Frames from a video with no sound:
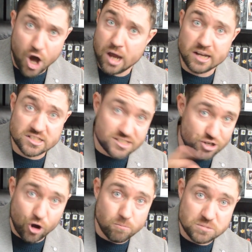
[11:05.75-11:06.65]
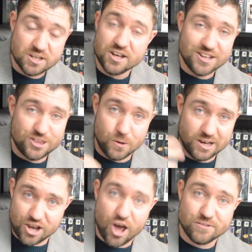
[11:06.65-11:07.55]
I had stopped doing
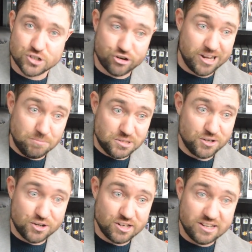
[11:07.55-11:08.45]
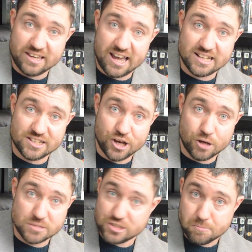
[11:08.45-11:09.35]
live streams, so couldn't get
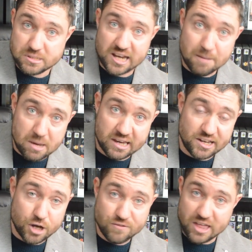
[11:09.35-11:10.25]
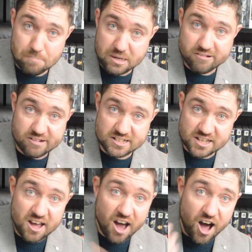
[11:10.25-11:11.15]
Super Chat back in over that period
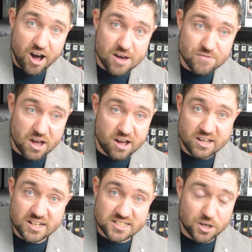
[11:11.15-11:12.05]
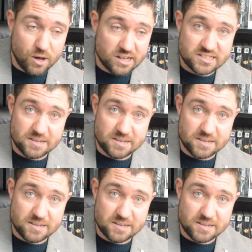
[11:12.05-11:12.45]
either. So I